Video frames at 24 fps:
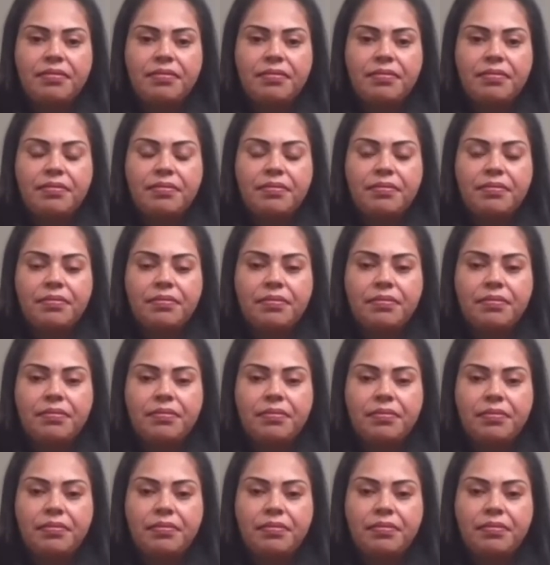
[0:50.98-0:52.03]

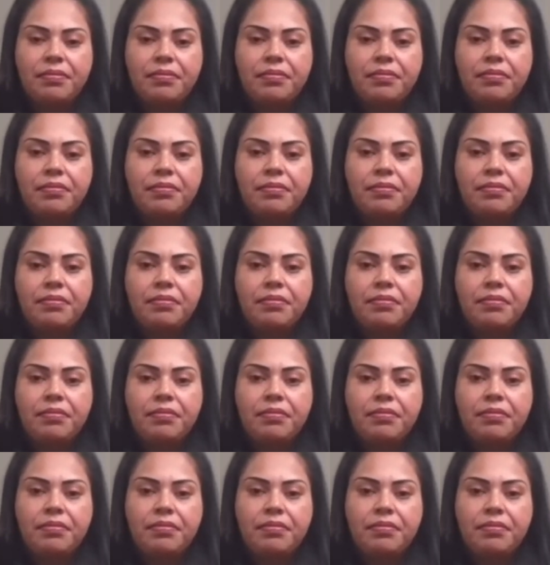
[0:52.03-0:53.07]

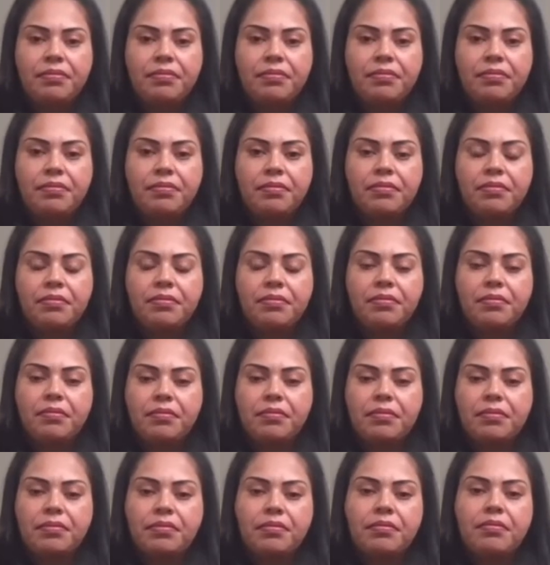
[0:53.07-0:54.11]

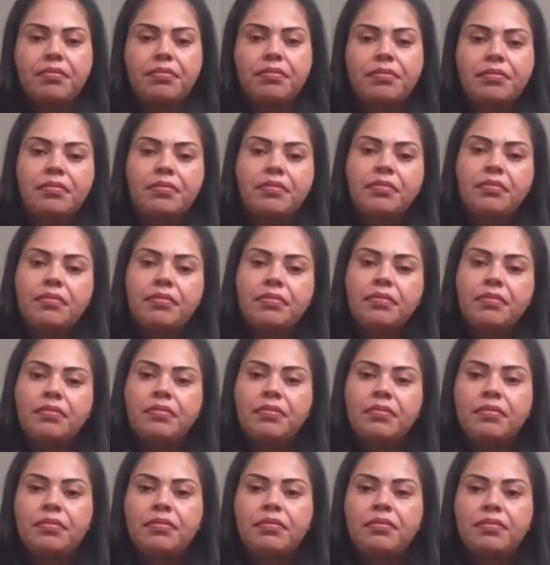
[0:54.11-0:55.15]

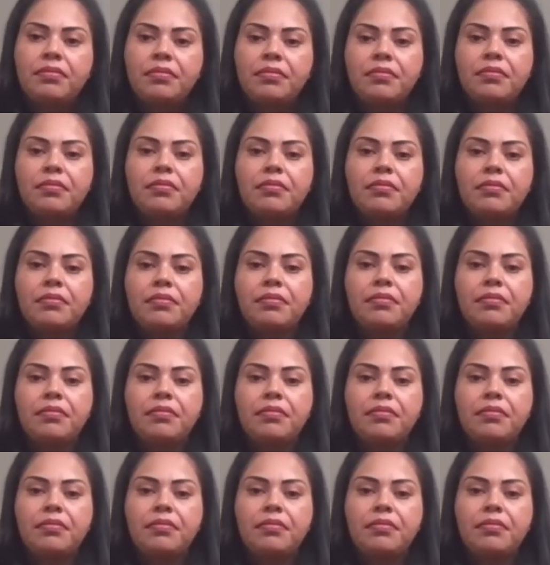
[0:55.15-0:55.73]
(not speaking)